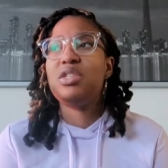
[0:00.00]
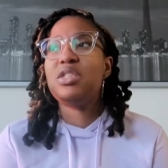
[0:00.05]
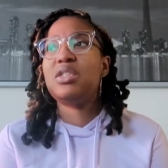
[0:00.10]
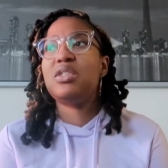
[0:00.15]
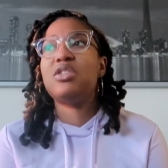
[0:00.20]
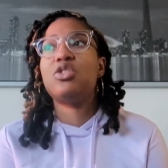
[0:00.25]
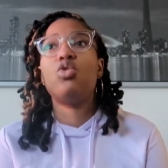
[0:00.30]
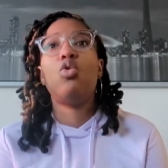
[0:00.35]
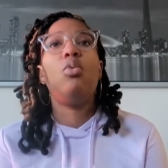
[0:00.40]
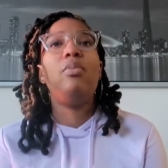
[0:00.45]
risk
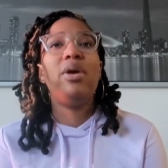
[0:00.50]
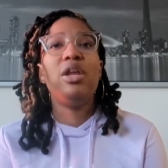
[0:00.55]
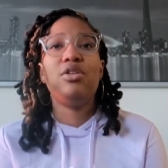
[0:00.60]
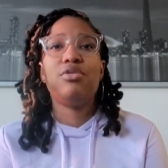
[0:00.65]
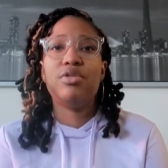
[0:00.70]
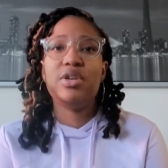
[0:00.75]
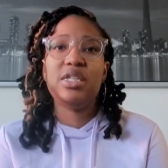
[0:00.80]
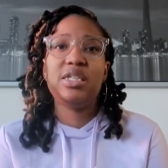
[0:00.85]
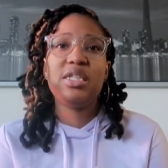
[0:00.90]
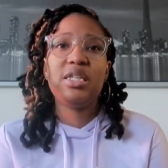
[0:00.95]
so
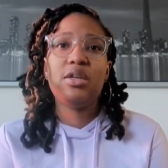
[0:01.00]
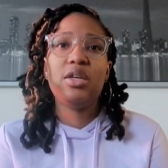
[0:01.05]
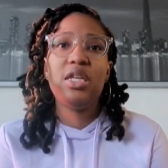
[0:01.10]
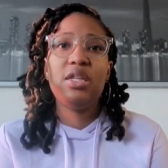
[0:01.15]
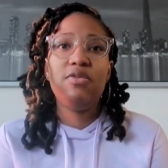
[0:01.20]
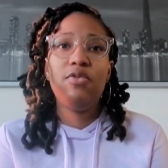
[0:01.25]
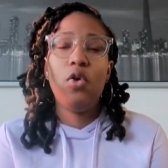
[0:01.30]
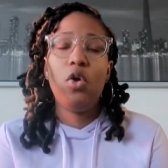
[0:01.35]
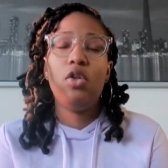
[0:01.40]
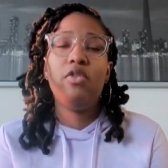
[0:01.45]
many risks
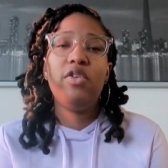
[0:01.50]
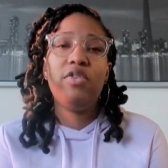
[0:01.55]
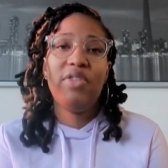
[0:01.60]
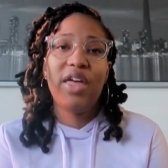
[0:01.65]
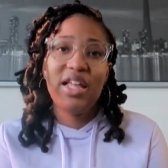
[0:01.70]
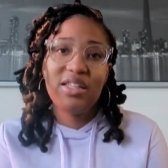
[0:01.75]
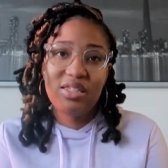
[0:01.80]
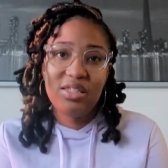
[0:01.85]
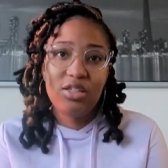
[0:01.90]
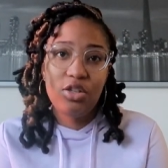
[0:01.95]
involved with
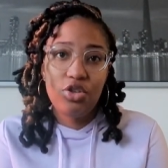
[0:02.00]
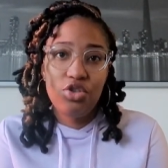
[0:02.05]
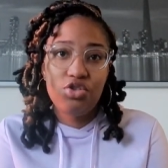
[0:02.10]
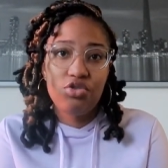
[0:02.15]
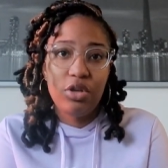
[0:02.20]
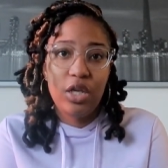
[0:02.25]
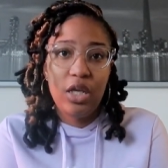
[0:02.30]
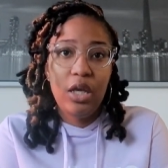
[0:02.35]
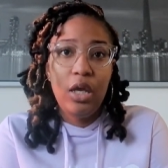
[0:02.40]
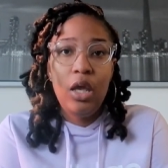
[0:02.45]
that
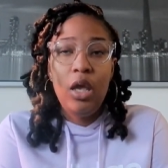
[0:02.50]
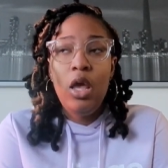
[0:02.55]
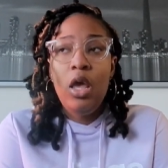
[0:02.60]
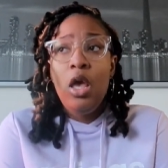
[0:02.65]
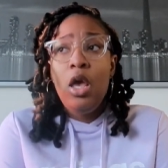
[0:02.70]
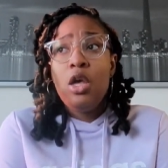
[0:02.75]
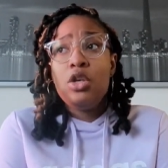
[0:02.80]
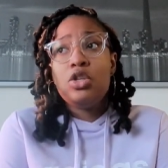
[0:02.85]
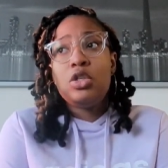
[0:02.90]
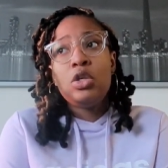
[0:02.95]
surgery
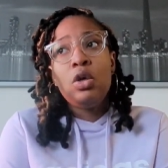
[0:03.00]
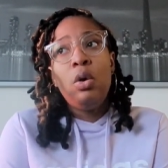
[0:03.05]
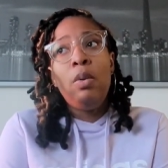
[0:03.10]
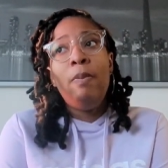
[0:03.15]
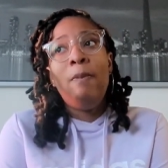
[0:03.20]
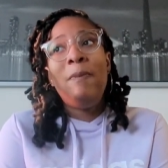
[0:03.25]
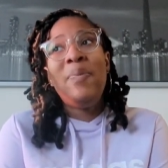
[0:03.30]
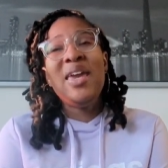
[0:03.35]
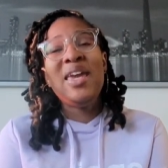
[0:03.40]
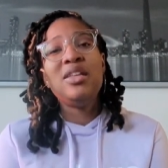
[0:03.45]

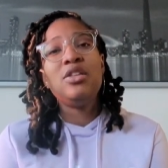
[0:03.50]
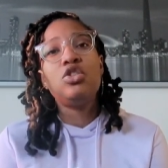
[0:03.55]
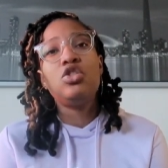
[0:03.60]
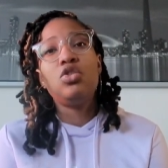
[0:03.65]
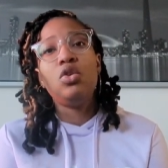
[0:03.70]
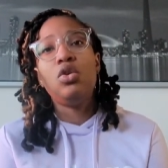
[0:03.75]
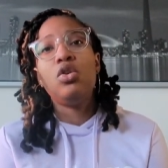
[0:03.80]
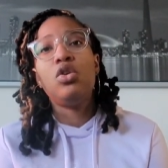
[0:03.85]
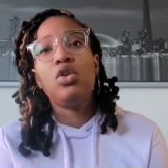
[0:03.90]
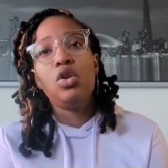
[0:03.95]
so being
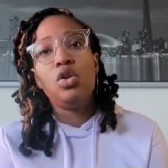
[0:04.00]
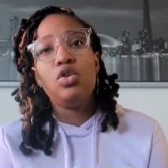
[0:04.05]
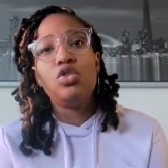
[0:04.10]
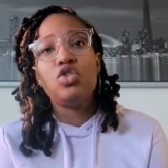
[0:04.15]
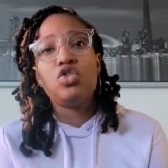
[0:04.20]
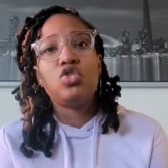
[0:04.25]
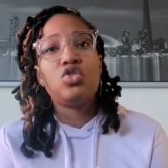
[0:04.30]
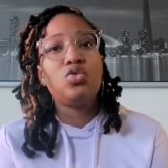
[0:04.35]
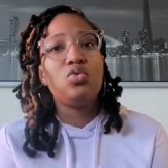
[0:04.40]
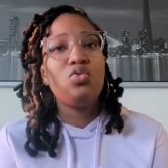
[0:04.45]
so
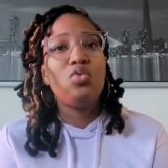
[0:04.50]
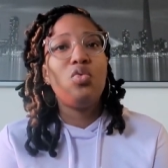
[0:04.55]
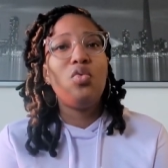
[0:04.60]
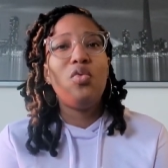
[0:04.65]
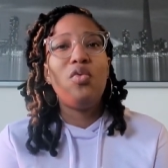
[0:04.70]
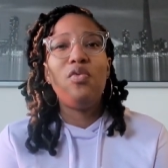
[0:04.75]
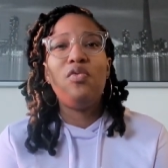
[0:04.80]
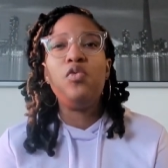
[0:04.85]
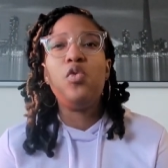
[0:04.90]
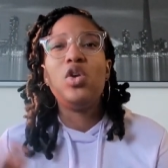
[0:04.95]
close
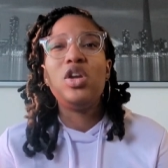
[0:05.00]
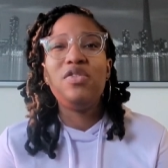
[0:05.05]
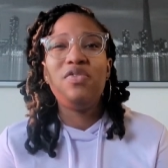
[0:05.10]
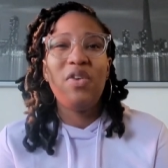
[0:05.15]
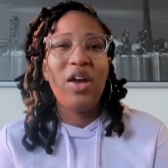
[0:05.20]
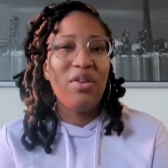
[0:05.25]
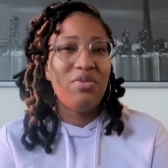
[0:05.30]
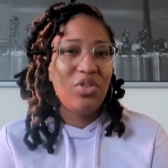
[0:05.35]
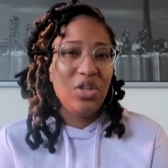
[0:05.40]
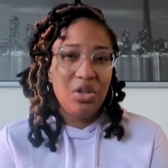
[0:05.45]
to
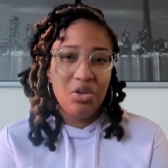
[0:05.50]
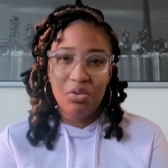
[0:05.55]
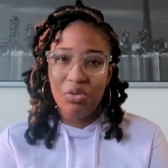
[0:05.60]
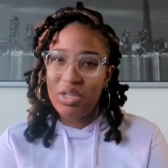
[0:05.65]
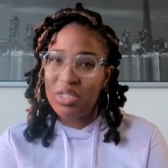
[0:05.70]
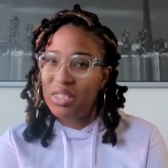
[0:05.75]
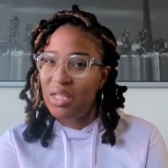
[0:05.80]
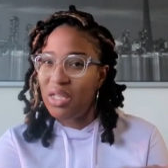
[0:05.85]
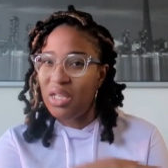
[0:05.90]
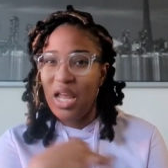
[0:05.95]
45
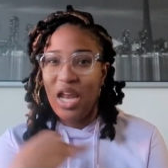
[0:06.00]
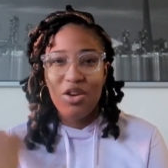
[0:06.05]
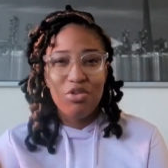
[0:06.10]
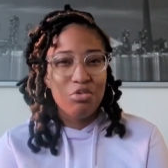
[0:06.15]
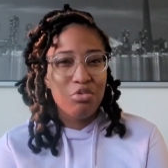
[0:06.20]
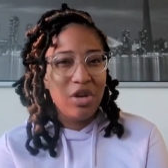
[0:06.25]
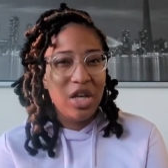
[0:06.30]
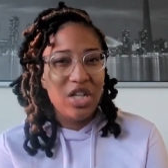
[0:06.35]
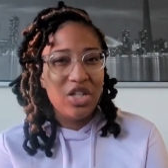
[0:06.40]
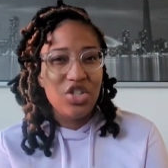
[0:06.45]
degrees in
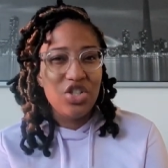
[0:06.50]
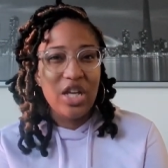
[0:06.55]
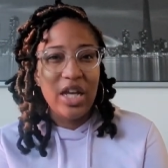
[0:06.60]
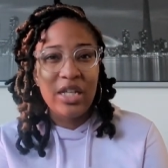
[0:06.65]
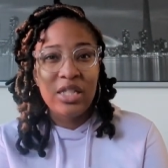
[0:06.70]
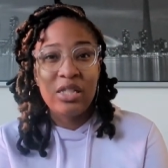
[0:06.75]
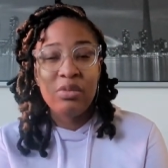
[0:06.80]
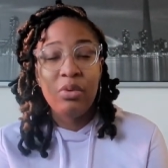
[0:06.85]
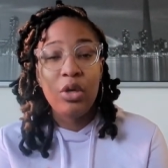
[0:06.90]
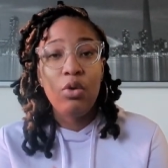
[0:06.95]
that range
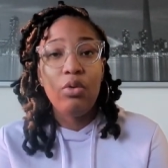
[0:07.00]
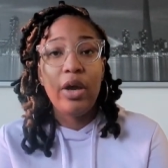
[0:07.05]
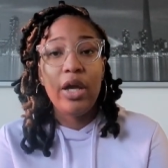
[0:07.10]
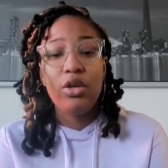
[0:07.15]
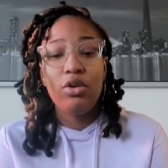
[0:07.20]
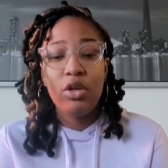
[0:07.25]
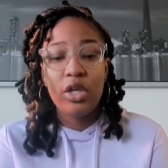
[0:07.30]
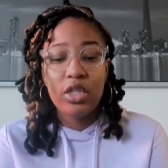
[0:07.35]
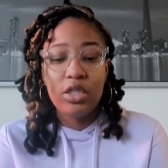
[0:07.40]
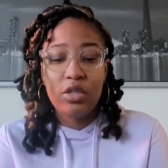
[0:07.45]
like to be
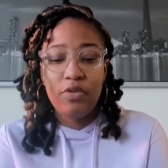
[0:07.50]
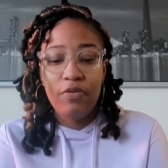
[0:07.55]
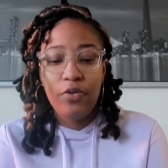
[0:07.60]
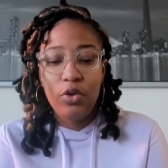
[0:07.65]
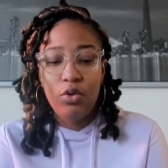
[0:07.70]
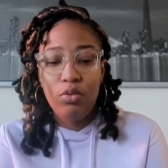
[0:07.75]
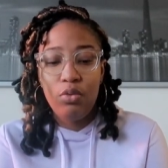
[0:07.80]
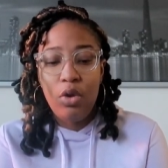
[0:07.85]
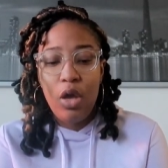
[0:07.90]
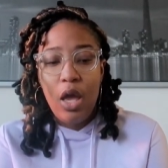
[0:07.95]
quite honest with
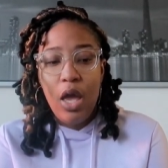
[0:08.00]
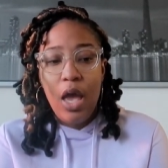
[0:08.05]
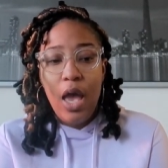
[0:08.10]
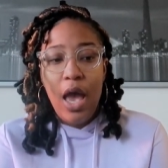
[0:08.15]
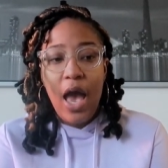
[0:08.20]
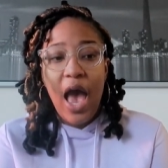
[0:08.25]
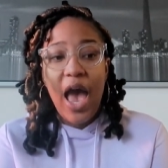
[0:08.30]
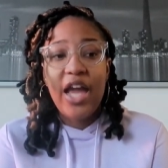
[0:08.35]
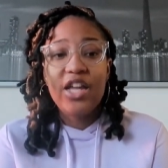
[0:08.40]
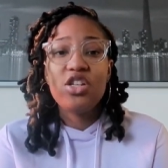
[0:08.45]
you
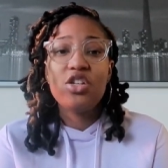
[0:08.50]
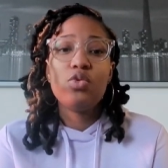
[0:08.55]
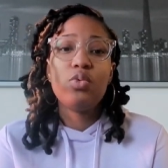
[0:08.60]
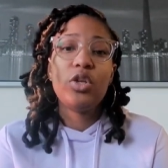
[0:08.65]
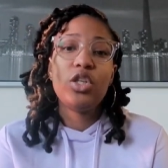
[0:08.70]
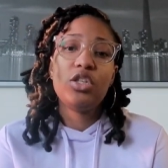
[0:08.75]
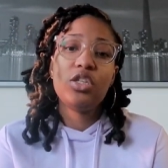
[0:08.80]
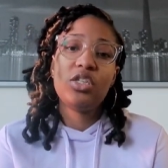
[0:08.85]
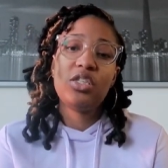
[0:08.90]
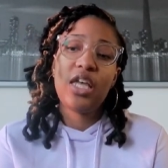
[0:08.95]
I just
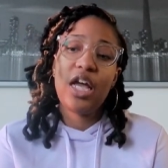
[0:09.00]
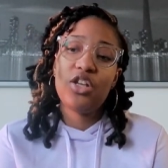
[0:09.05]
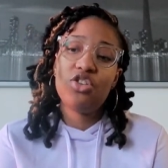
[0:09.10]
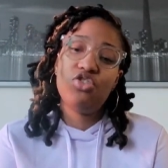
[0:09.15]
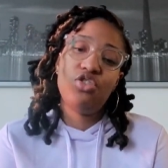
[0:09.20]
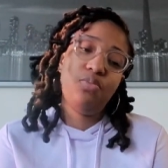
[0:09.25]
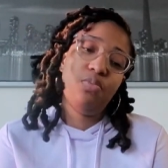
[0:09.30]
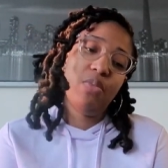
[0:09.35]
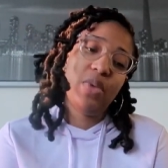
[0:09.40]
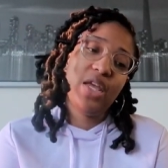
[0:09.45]
wanted to start
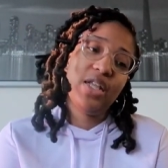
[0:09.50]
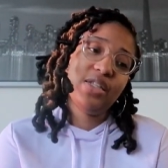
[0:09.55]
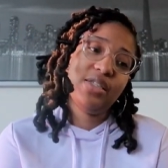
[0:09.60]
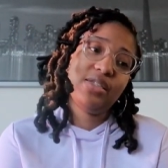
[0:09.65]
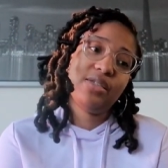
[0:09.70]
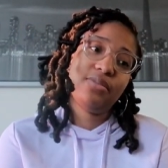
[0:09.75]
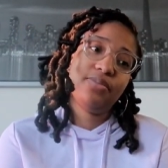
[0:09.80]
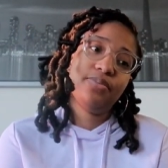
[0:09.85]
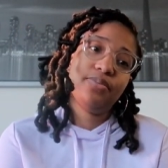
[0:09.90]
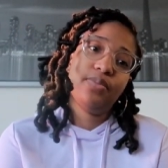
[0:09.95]
treatment
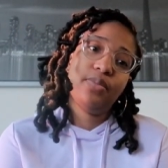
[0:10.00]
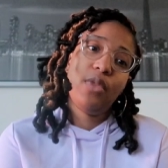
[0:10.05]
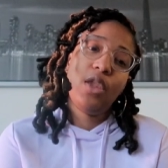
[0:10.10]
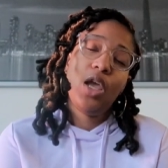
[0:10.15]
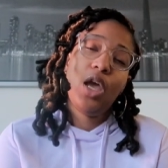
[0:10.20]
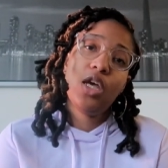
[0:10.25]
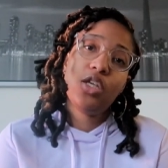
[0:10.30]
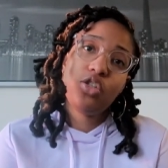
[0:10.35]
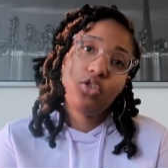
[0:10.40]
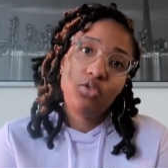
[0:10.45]

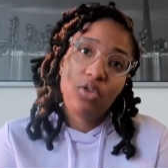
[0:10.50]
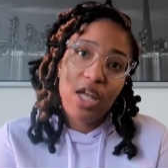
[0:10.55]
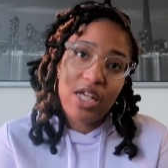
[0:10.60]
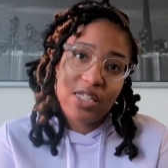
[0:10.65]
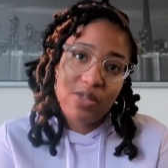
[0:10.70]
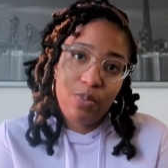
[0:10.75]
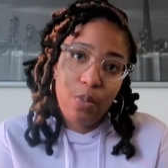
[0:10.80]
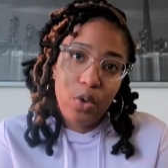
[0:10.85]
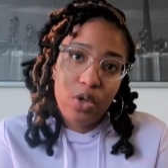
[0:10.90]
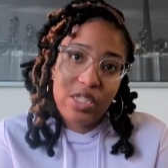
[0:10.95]
as soon
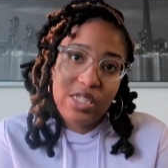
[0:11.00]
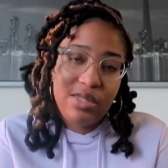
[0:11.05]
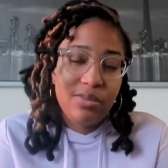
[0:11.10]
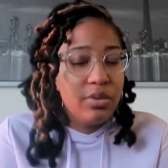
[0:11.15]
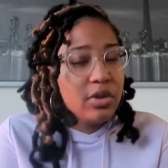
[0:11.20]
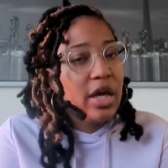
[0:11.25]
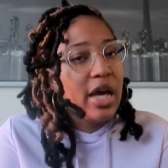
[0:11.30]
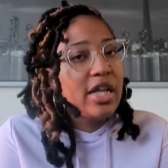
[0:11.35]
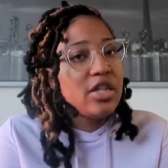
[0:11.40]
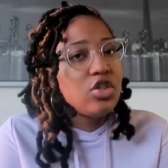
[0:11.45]
as
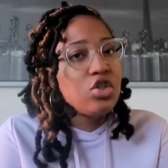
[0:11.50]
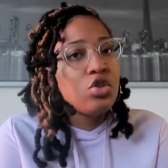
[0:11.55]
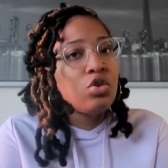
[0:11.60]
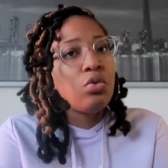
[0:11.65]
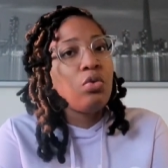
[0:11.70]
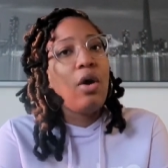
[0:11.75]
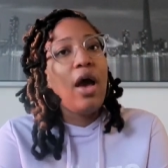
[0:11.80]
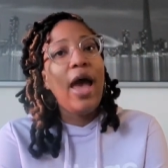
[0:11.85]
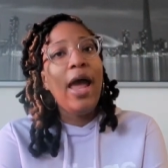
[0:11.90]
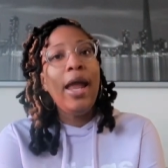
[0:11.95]
possible and
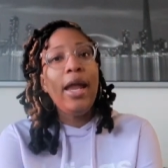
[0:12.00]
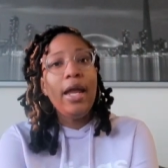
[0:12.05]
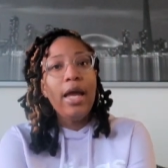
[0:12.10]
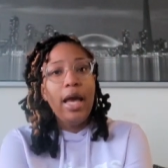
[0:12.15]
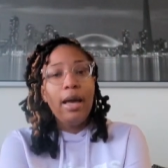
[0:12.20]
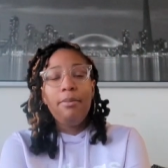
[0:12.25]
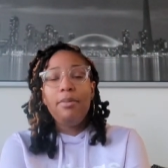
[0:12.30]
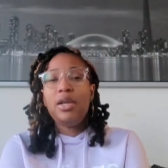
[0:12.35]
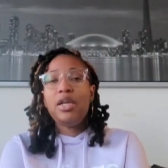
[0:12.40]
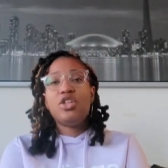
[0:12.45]
so I
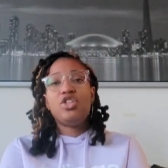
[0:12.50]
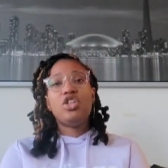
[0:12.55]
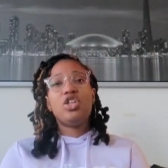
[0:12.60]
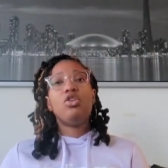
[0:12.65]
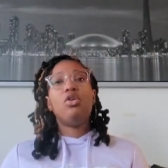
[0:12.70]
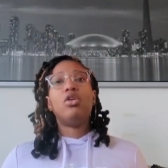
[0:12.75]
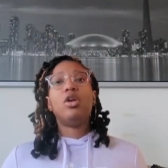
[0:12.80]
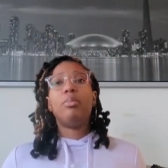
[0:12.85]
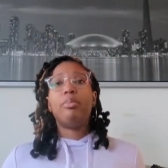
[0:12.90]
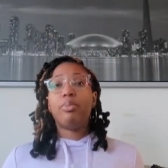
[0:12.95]
am
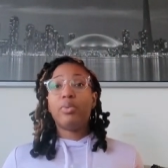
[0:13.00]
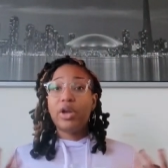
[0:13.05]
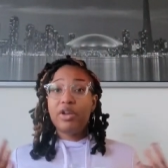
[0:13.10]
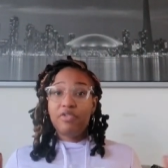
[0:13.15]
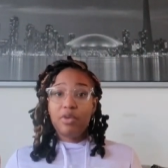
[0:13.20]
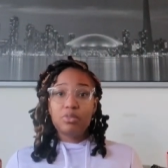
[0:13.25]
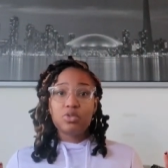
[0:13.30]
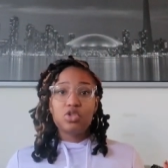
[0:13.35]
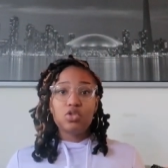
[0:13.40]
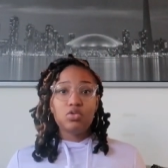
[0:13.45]
legit on a
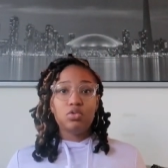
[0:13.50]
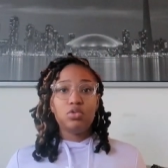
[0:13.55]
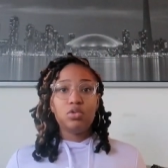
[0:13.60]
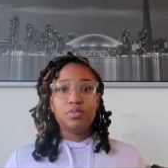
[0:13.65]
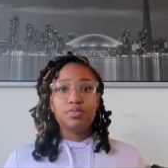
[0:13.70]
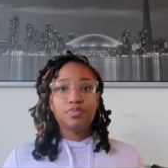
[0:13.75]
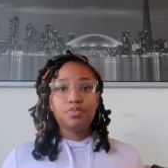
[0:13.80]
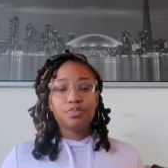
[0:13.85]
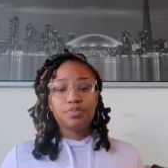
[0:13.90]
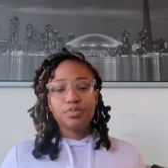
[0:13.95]
break from
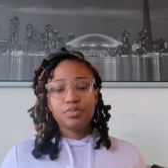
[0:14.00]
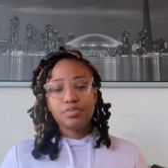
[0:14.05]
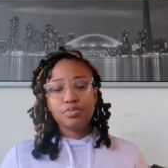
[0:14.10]
school